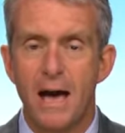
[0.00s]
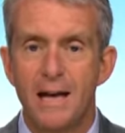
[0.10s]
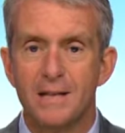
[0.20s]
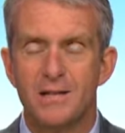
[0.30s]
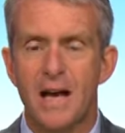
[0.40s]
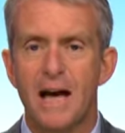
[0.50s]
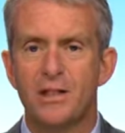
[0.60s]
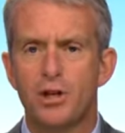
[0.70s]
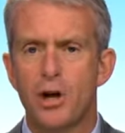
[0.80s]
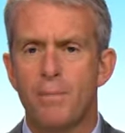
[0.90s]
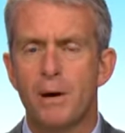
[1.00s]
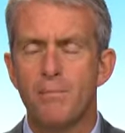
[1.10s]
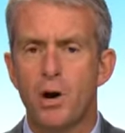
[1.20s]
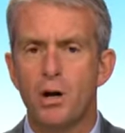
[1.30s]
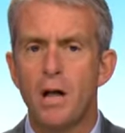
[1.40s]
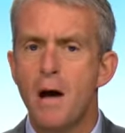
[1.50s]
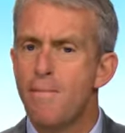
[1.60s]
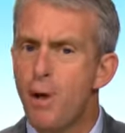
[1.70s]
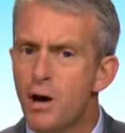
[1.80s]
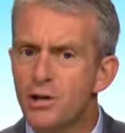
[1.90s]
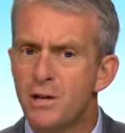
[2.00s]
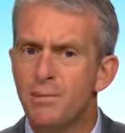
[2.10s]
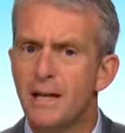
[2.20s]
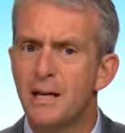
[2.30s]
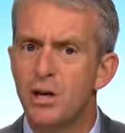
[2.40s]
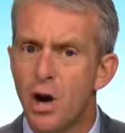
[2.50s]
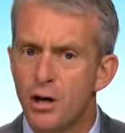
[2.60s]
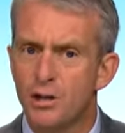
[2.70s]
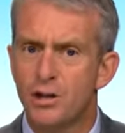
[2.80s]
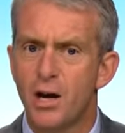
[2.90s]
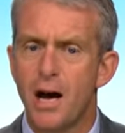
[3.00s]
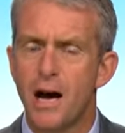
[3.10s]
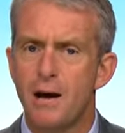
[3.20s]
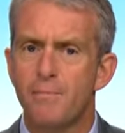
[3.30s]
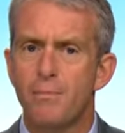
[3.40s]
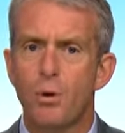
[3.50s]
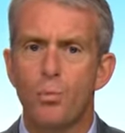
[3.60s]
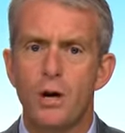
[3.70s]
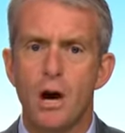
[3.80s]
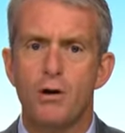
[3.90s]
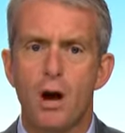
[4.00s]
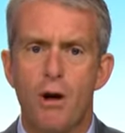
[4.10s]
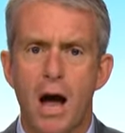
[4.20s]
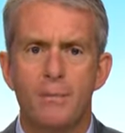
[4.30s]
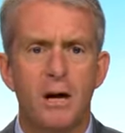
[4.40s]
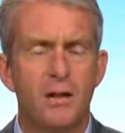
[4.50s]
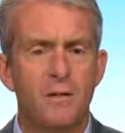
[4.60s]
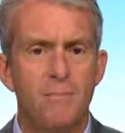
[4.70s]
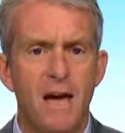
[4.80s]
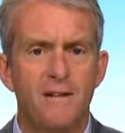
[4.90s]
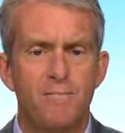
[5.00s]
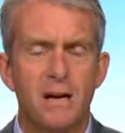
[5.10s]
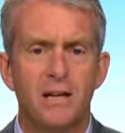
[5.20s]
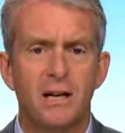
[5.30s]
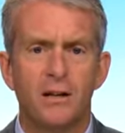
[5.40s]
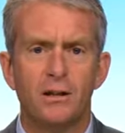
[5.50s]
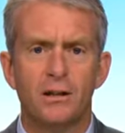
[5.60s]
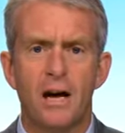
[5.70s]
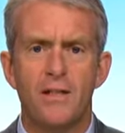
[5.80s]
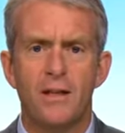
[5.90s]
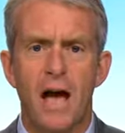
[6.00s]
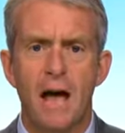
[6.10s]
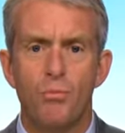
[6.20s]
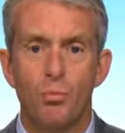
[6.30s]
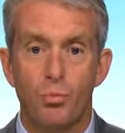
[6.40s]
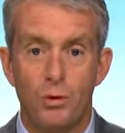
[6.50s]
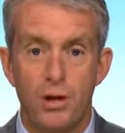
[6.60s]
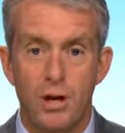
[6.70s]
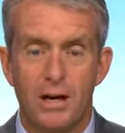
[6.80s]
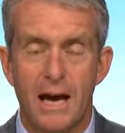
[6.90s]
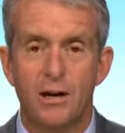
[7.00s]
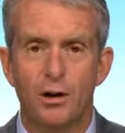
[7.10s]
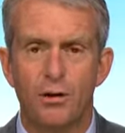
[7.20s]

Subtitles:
inside the shopping mall? Possibly not. We don't know how many of them may have been killed, and the Kenyan